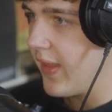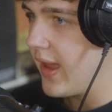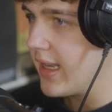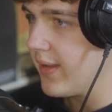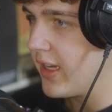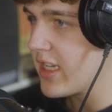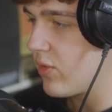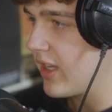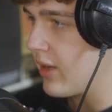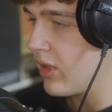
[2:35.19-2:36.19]
And then if you guys
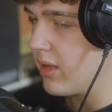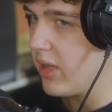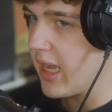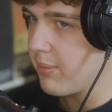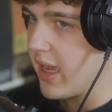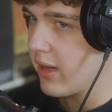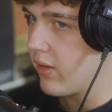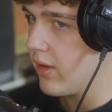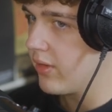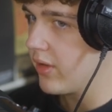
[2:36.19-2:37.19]
want to get rid of the black
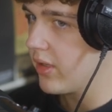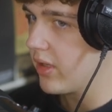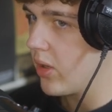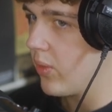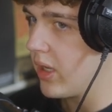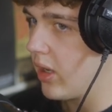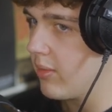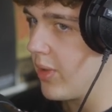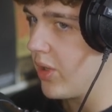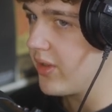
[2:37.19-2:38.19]
background, go and
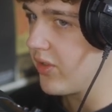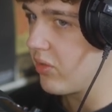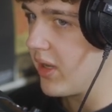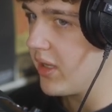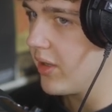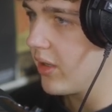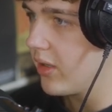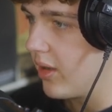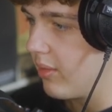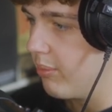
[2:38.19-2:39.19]
unmult this right here,
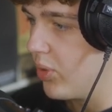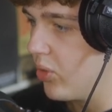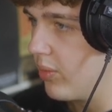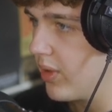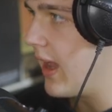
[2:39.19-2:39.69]
and boom.